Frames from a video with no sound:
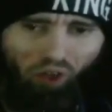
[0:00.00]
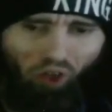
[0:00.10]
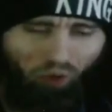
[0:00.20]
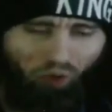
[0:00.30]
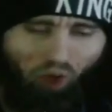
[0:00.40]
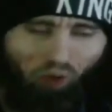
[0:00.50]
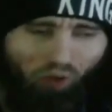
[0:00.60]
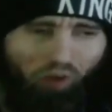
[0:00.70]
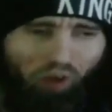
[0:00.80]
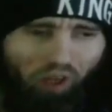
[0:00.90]

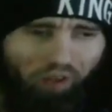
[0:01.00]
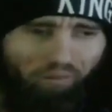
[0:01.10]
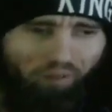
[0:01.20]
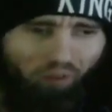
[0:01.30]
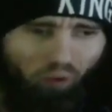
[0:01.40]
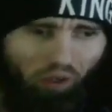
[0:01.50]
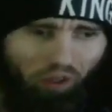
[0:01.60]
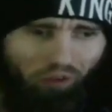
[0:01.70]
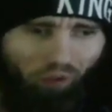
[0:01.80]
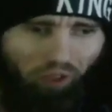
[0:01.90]
Otaku Life
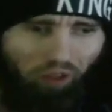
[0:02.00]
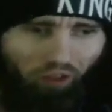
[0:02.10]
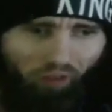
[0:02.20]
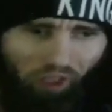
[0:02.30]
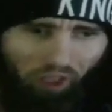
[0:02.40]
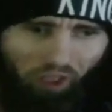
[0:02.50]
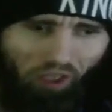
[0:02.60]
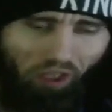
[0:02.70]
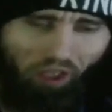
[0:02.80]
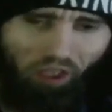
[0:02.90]
2023
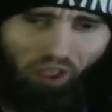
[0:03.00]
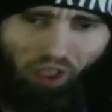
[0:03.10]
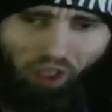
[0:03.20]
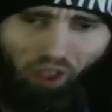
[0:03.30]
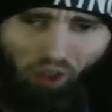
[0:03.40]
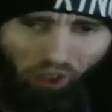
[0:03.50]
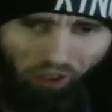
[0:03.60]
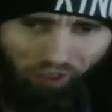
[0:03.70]
on